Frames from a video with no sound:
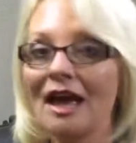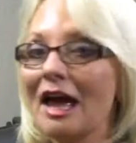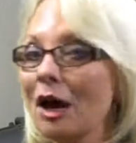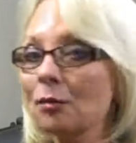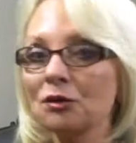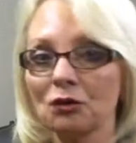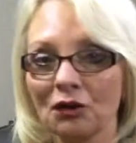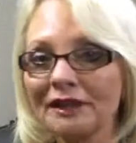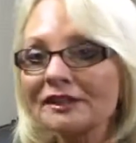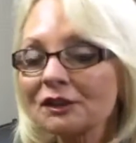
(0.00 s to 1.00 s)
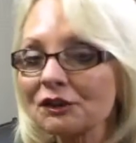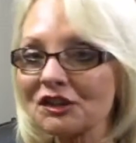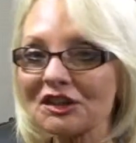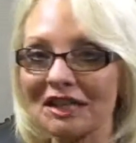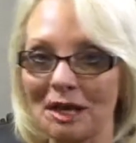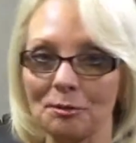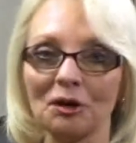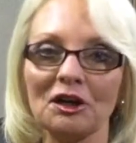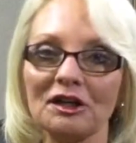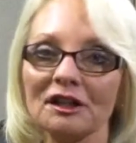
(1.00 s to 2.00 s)
help you research the
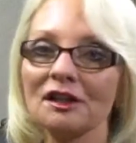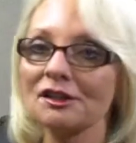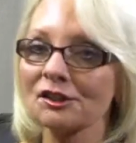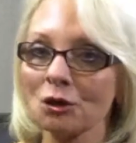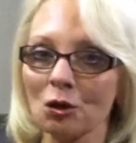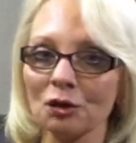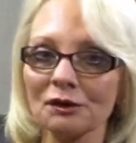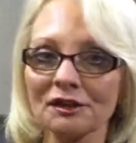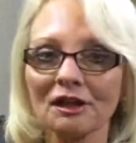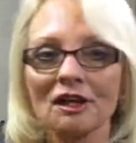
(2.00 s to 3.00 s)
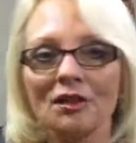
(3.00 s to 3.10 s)
neighborhood, schools,